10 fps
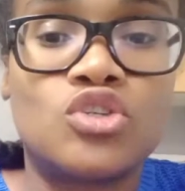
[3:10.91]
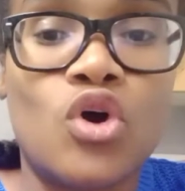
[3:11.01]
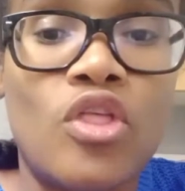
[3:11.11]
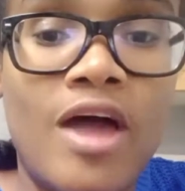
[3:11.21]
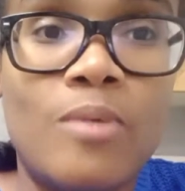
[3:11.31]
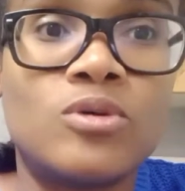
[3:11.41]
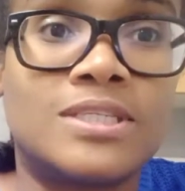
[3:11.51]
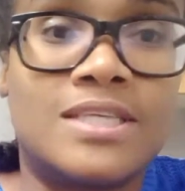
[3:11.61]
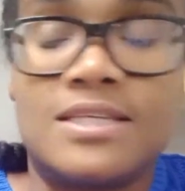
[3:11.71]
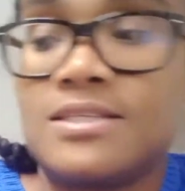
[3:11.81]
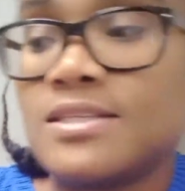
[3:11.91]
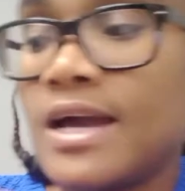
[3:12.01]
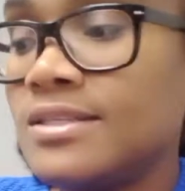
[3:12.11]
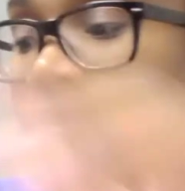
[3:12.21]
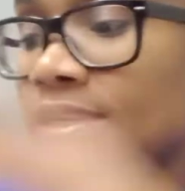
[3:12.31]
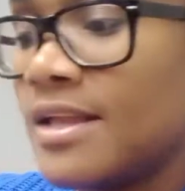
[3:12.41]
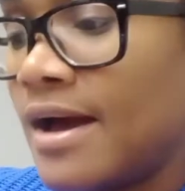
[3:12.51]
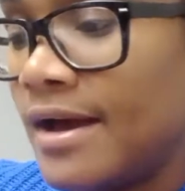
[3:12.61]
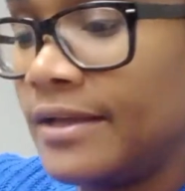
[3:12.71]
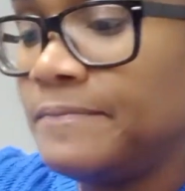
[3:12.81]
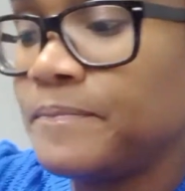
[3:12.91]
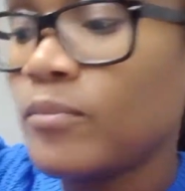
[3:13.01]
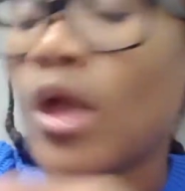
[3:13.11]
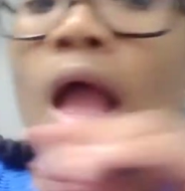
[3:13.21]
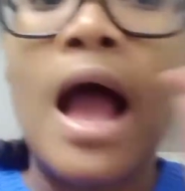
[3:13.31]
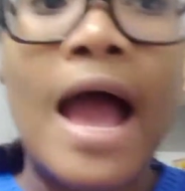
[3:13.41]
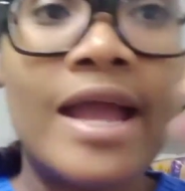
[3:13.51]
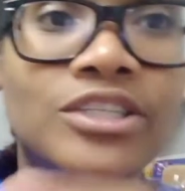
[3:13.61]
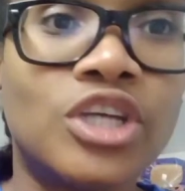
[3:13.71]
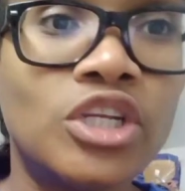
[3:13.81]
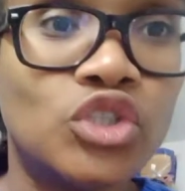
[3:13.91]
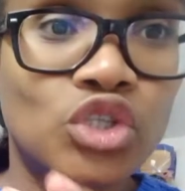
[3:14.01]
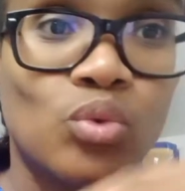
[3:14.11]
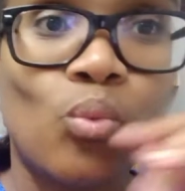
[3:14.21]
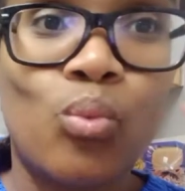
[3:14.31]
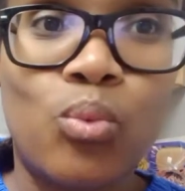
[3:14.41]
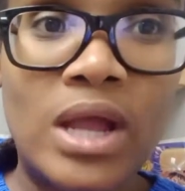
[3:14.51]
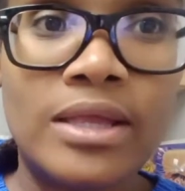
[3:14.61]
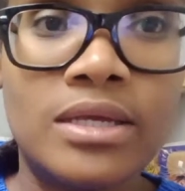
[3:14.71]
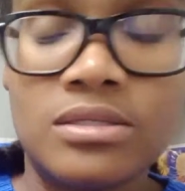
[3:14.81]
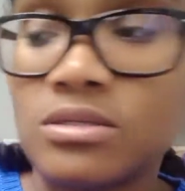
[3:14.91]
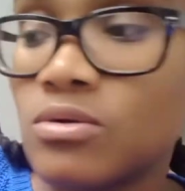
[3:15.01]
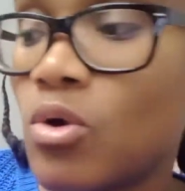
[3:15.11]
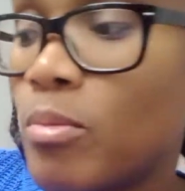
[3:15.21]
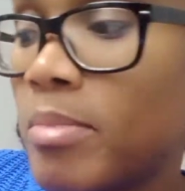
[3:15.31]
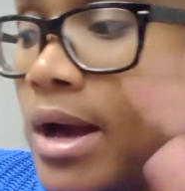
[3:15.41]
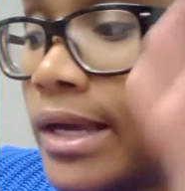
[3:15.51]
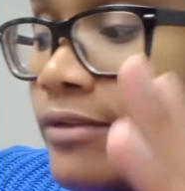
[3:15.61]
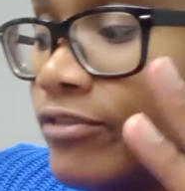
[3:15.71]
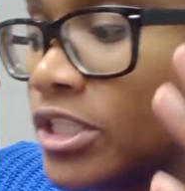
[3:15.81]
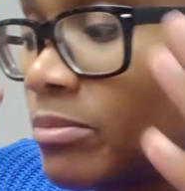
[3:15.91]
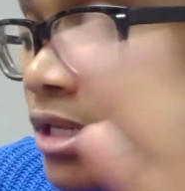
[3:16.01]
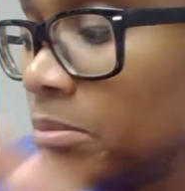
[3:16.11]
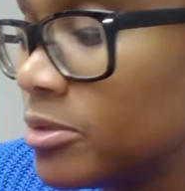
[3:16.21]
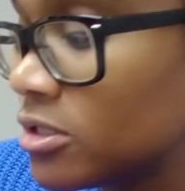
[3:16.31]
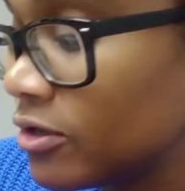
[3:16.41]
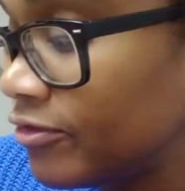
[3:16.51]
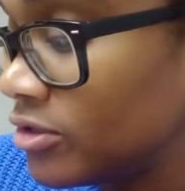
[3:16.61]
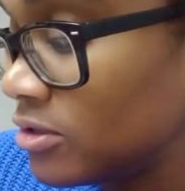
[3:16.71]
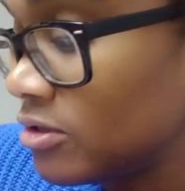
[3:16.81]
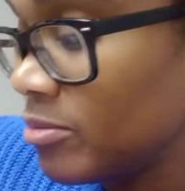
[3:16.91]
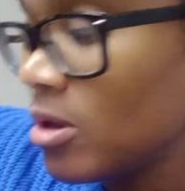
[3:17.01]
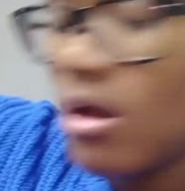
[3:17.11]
So that was $6.99. I actually just went into unbargain for some lip stuff and some.